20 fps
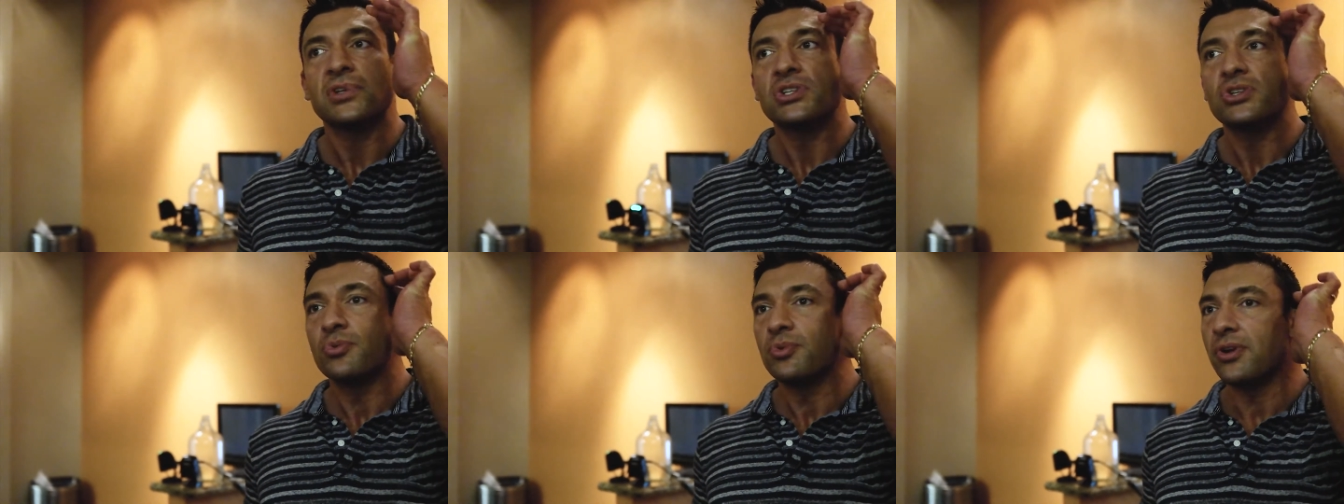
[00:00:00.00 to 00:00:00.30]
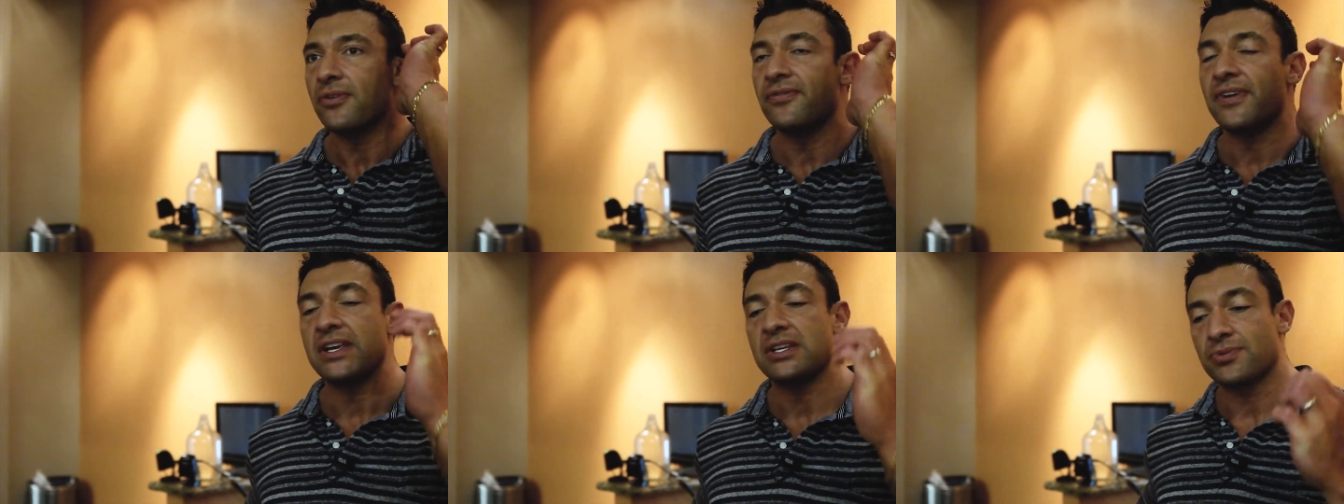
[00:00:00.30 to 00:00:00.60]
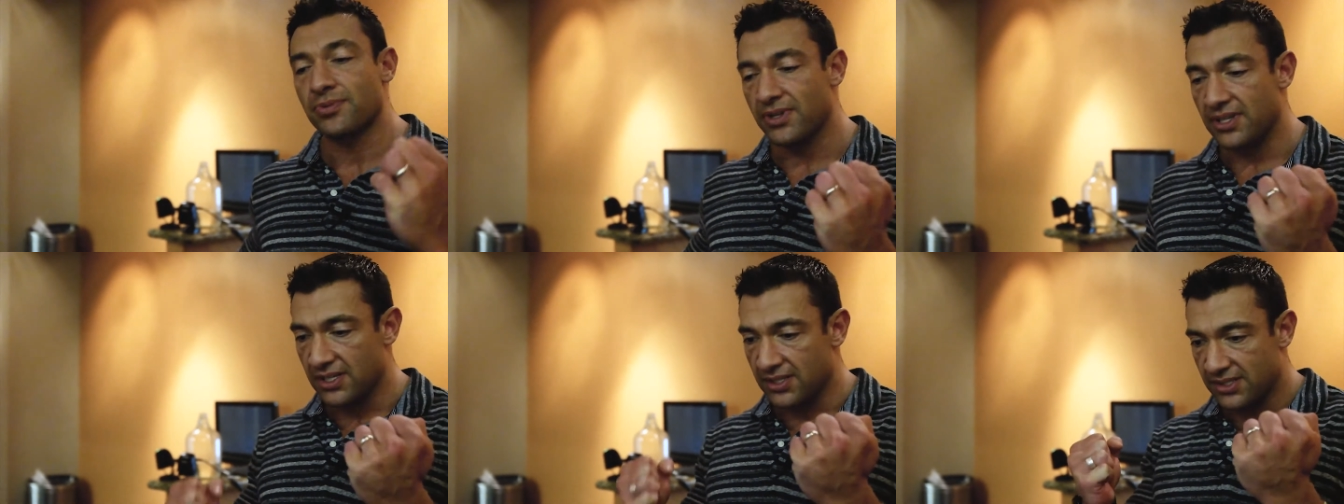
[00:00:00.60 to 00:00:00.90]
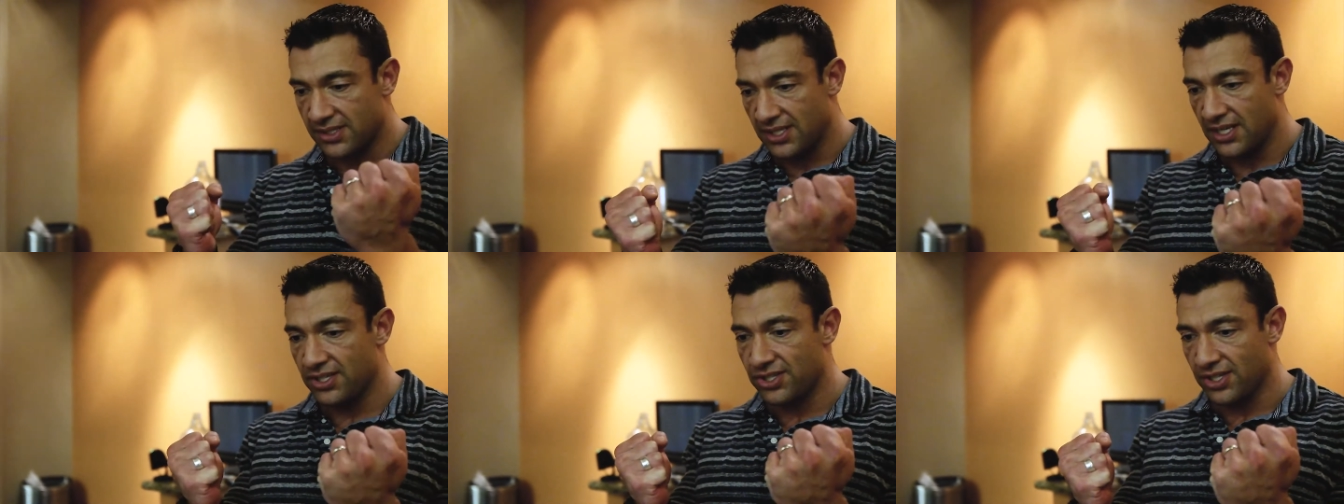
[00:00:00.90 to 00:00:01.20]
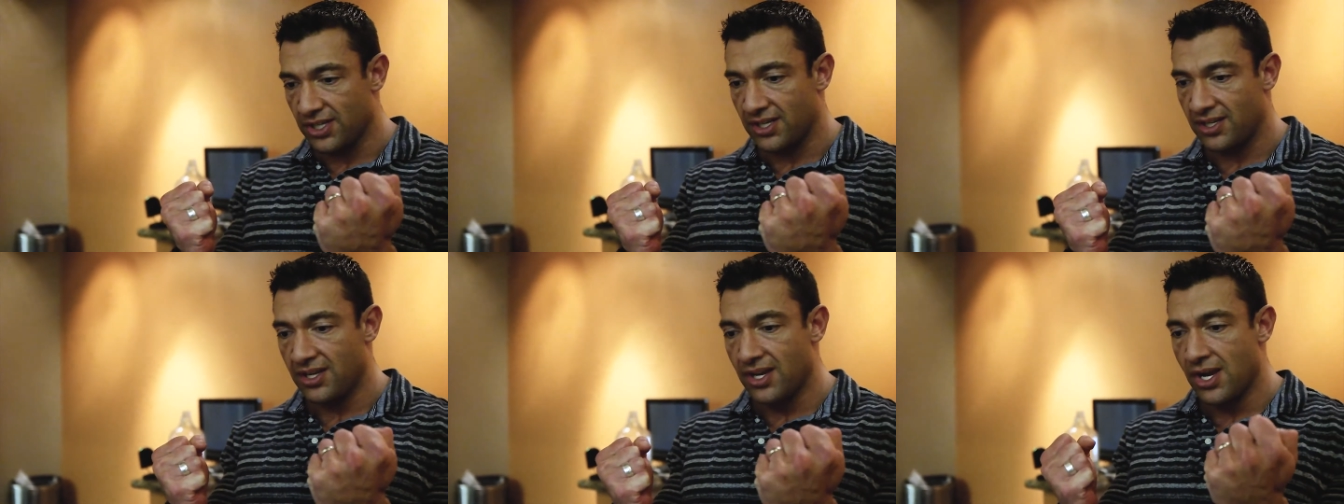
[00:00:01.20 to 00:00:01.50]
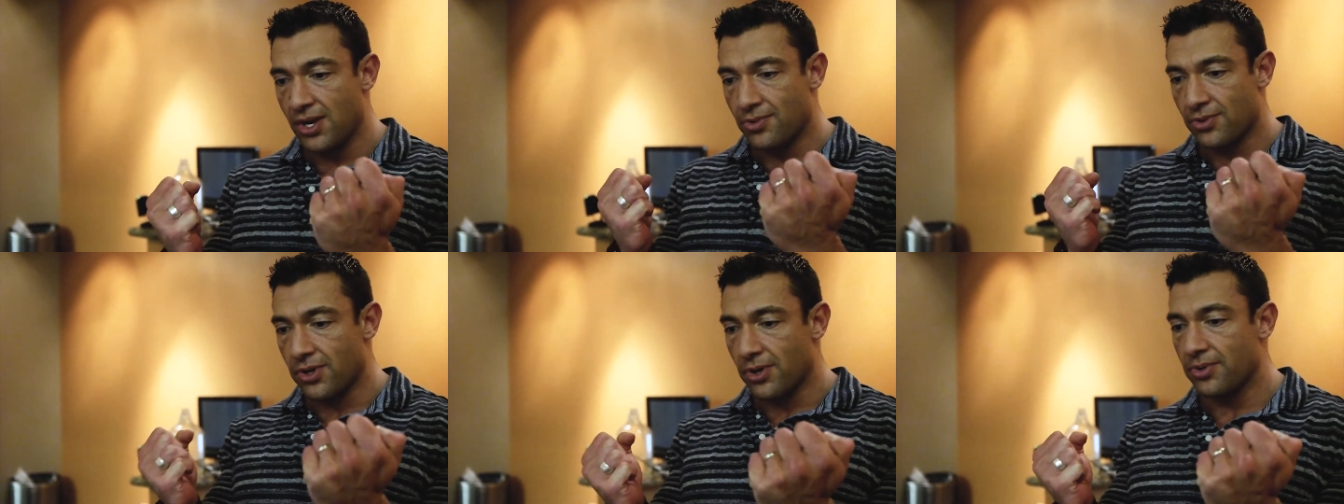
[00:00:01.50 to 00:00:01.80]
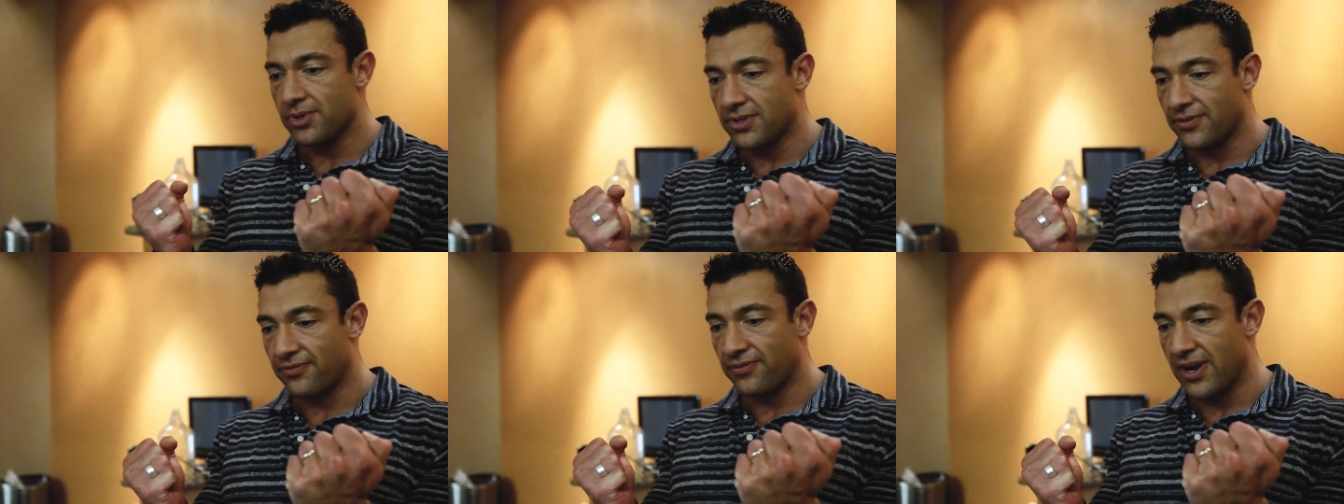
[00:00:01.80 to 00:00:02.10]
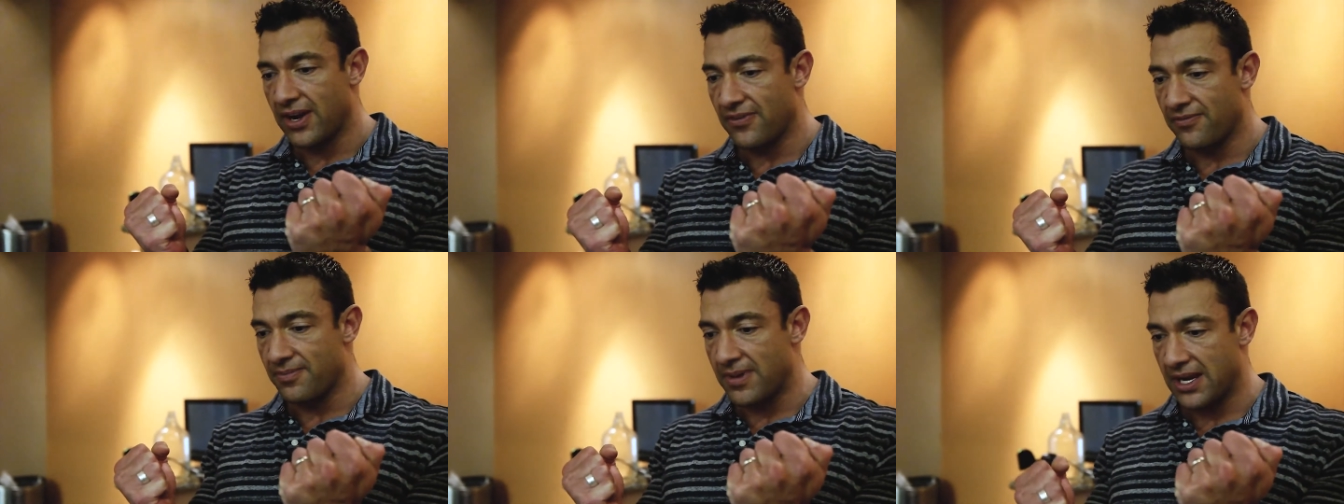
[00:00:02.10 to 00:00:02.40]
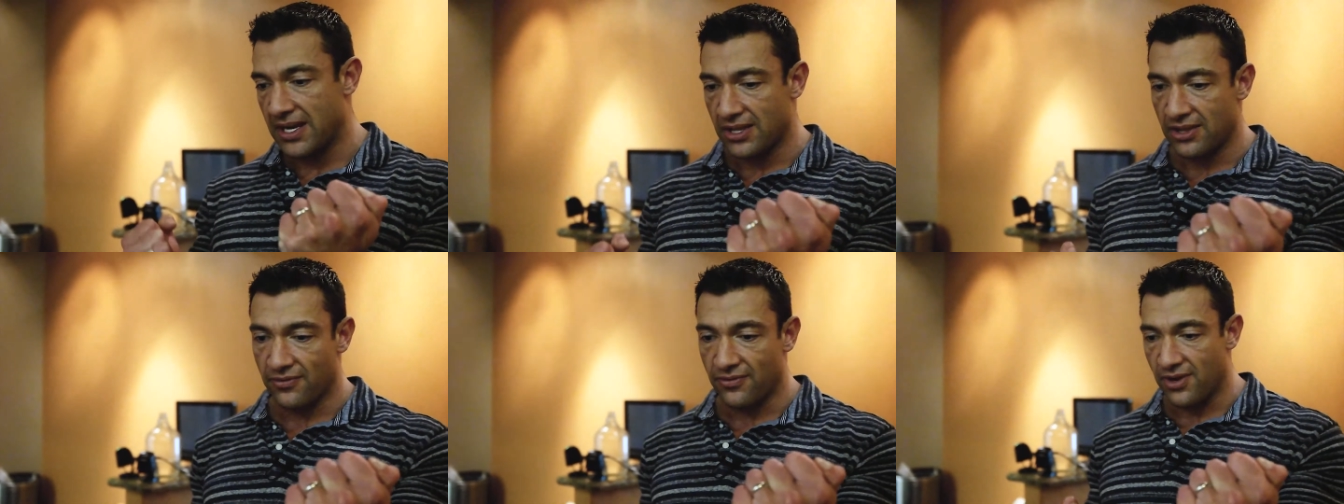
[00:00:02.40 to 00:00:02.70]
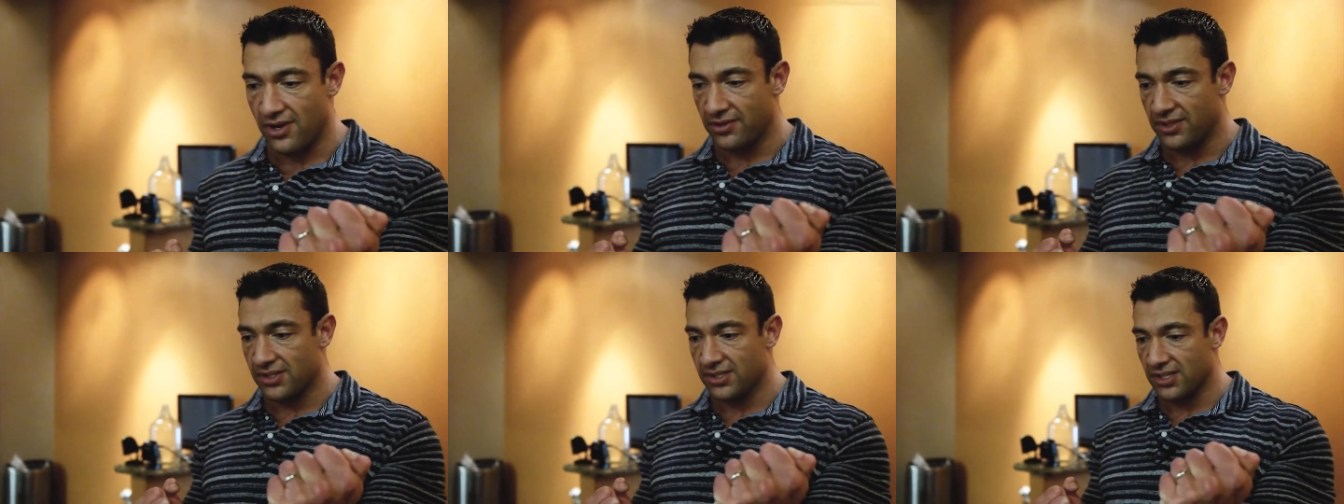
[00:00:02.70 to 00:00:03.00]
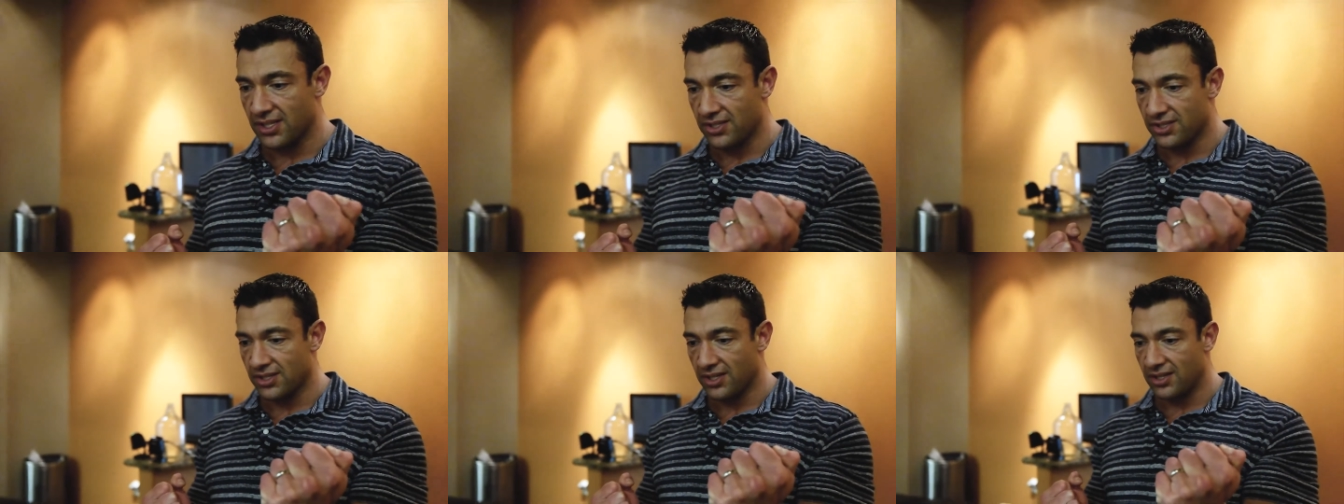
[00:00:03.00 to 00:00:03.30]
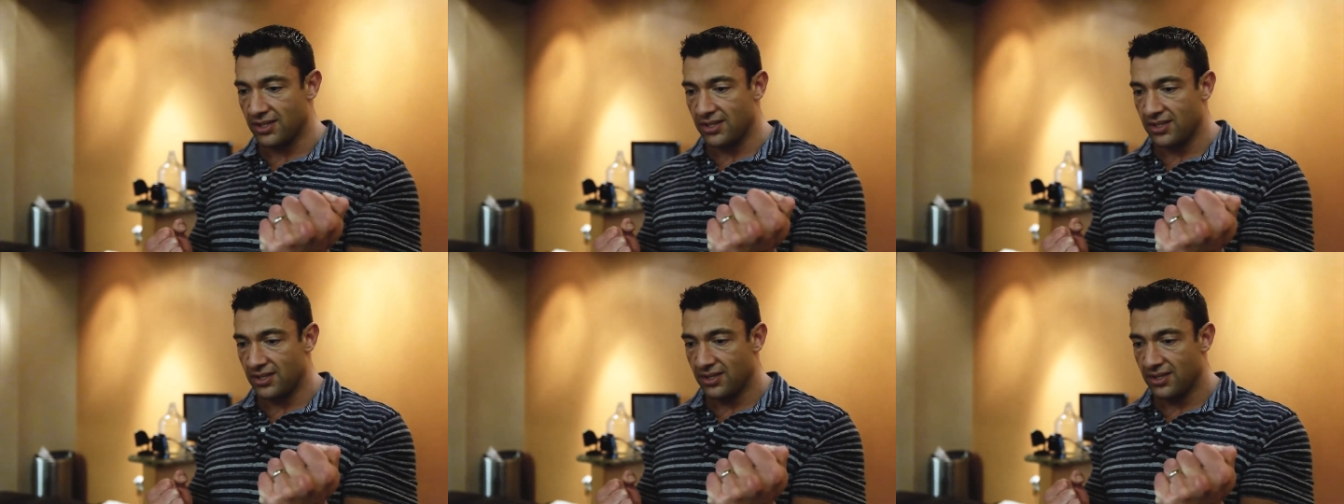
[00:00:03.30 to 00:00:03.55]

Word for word: So when you're faced with a decision, we're always afraid of making the wrong decision,